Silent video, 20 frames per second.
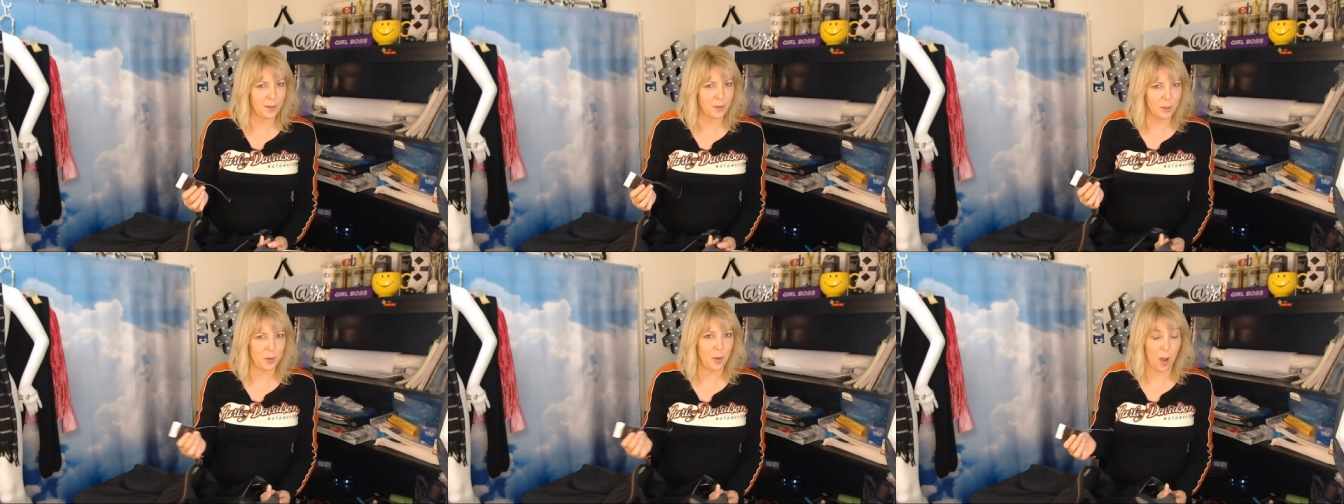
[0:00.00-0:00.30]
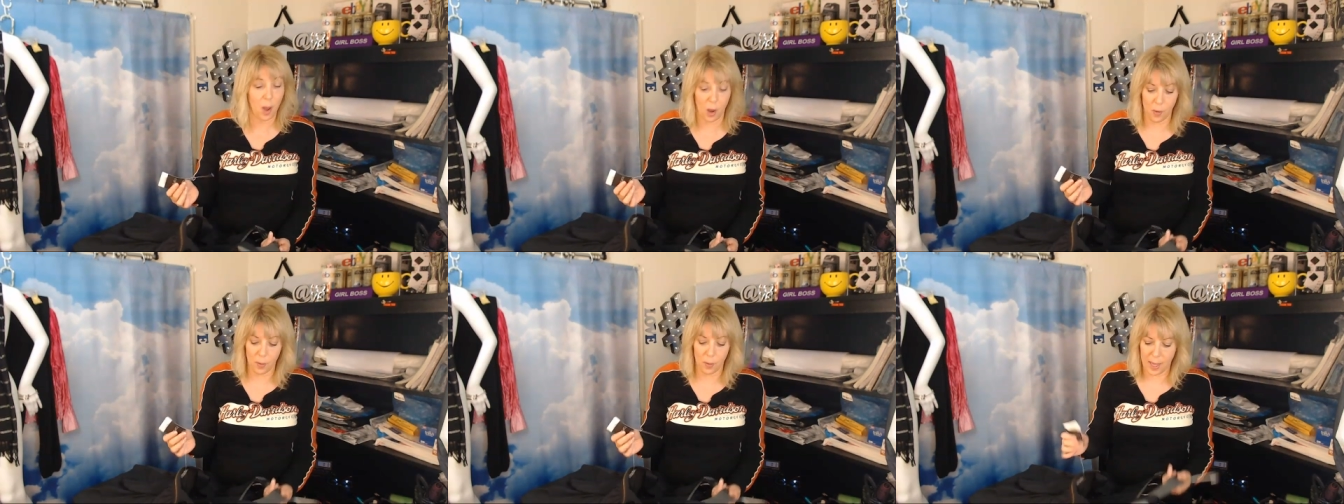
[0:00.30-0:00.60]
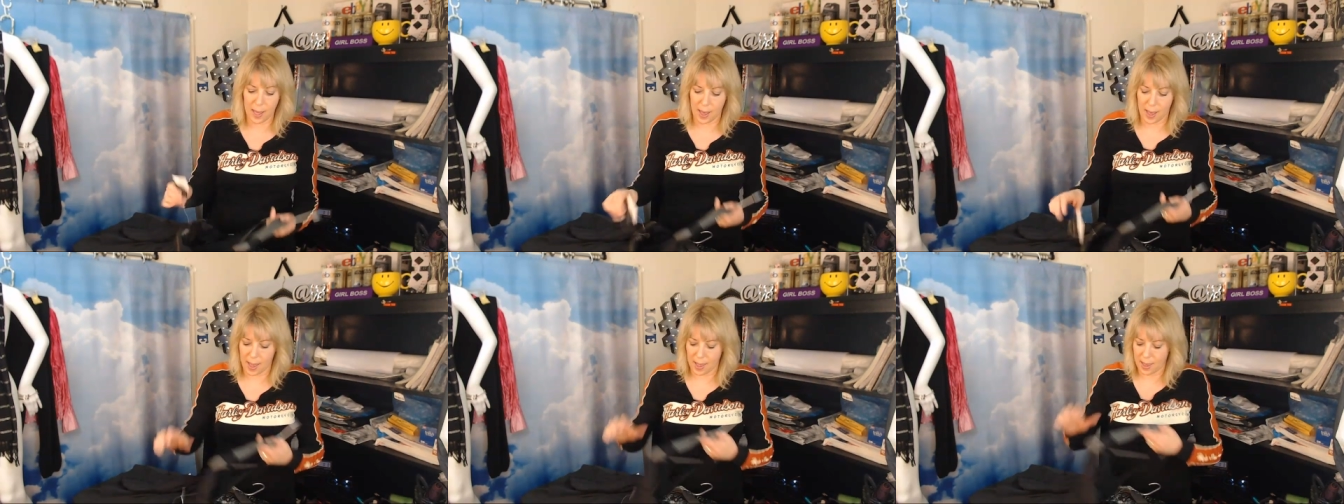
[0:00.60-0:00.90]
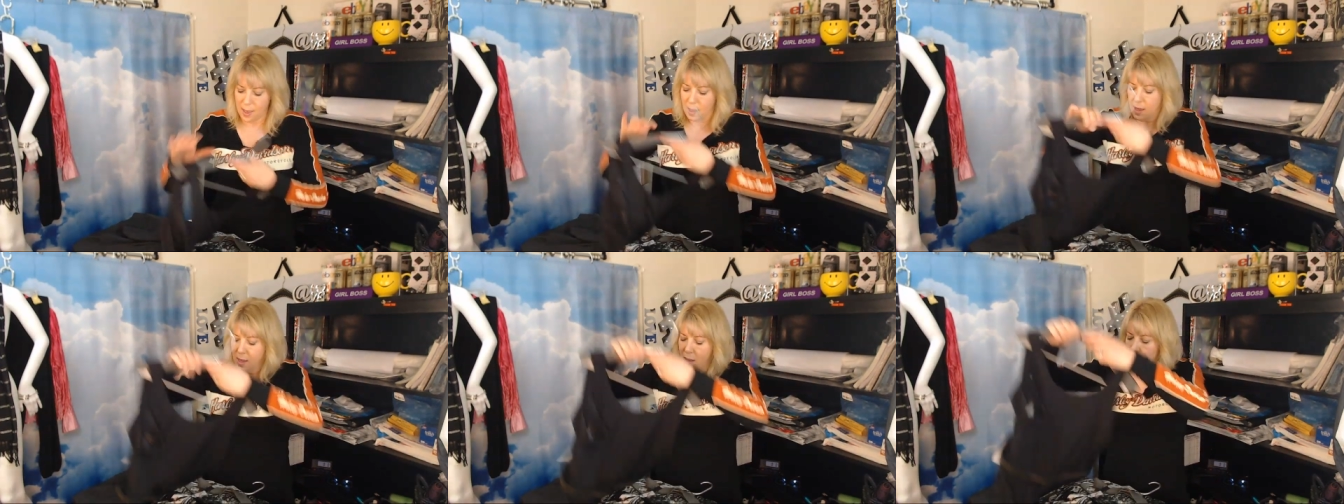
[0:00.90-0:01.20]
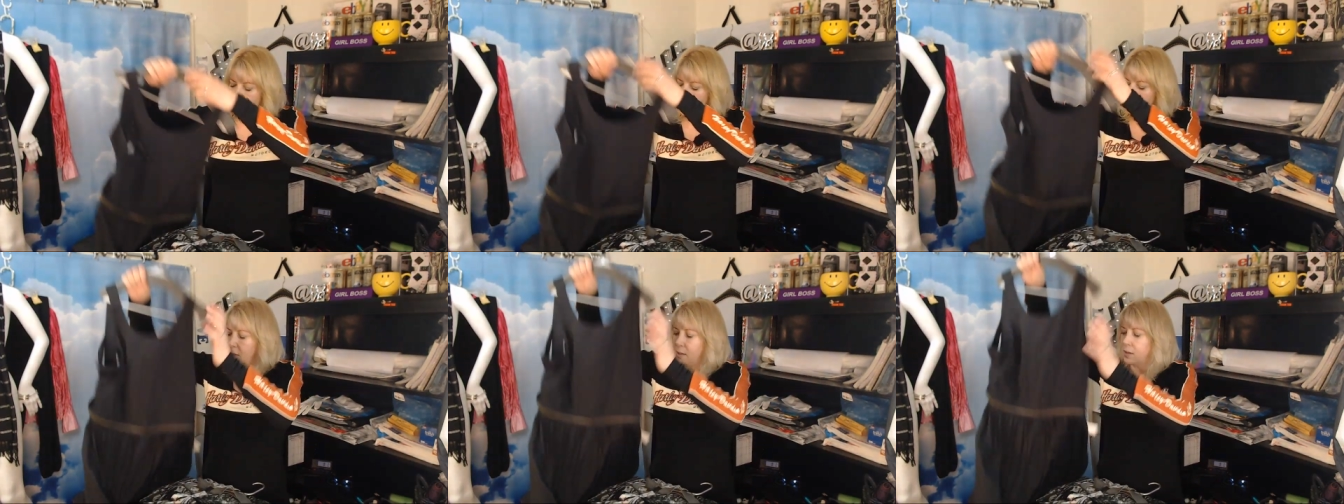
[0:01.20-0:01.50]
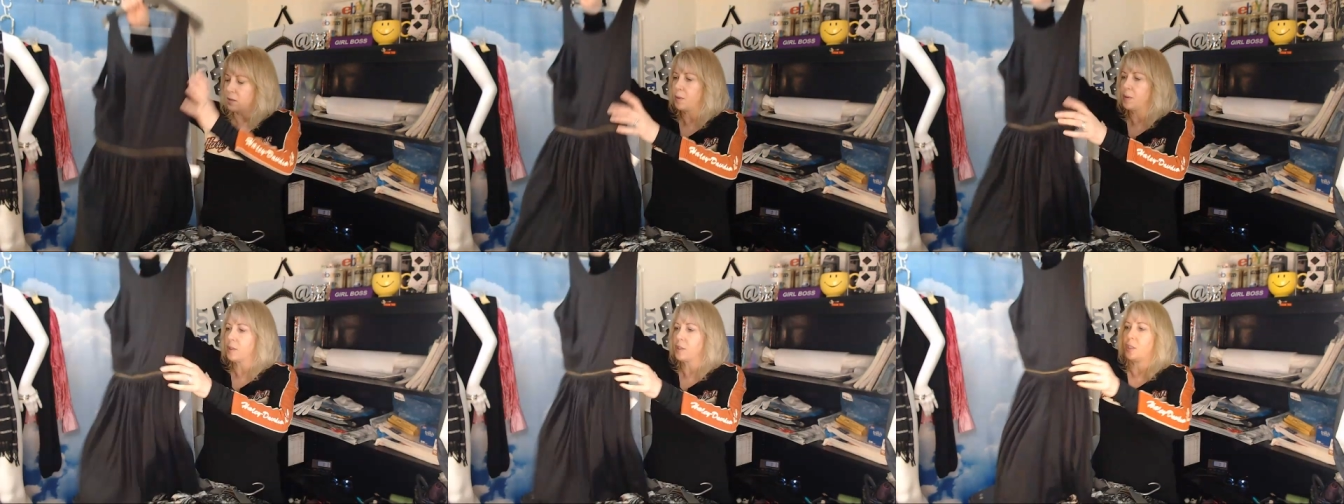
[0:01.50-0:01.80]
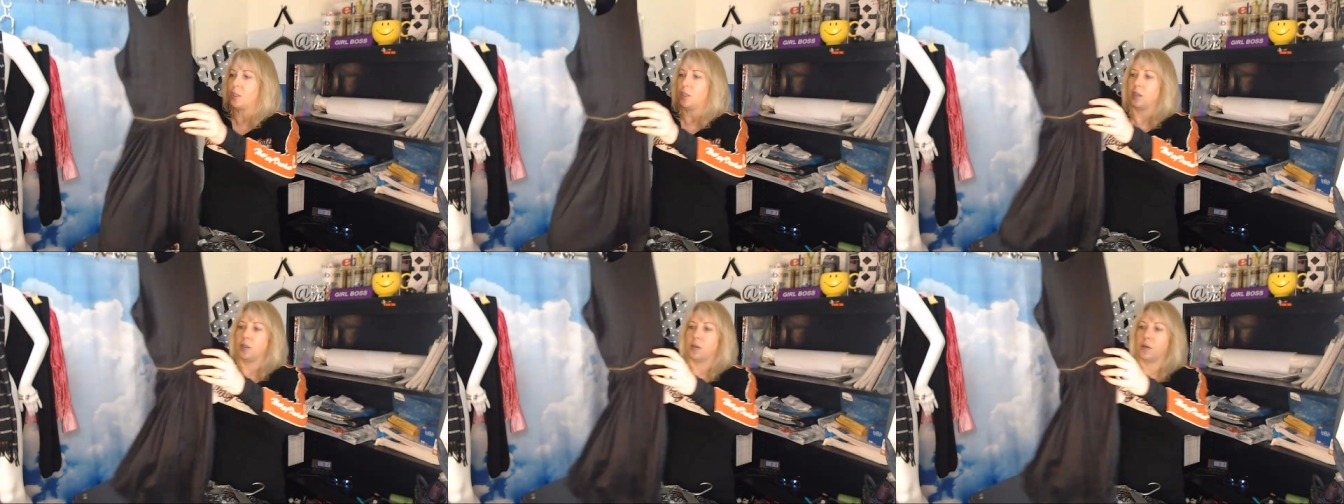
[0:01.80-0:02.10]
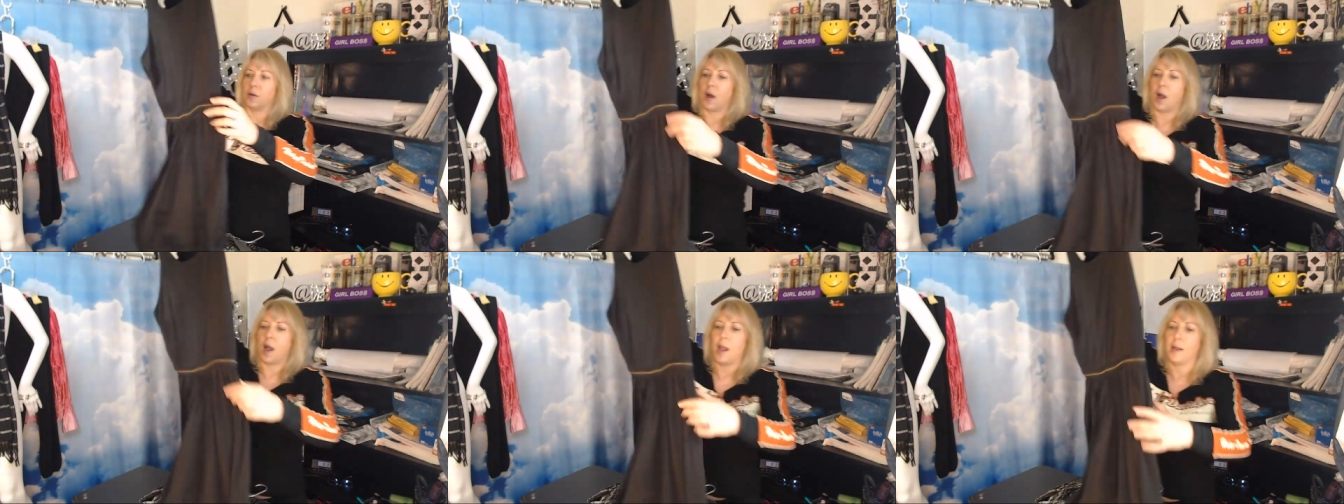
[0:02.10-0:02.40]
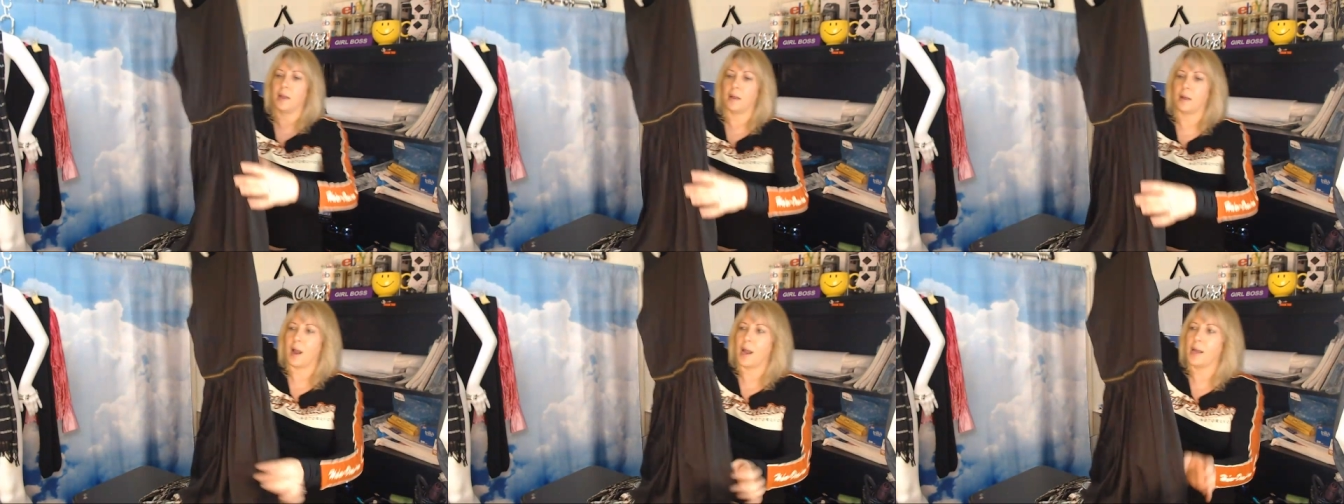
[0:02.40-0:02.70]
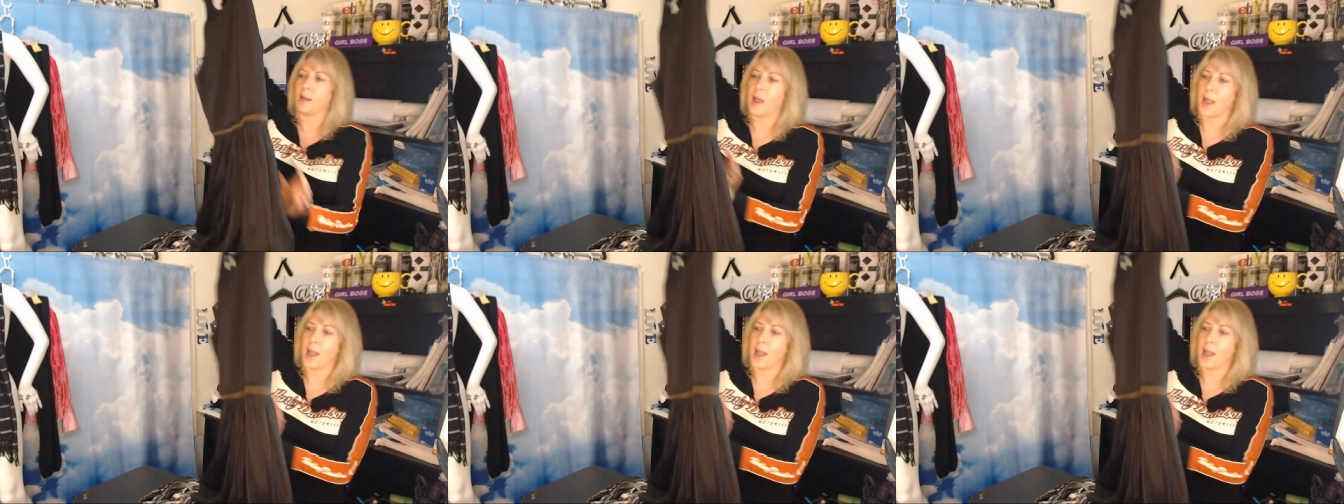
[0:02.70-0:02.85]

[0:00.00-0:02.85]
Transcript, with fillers: It'll do okay. But this was cute. I, I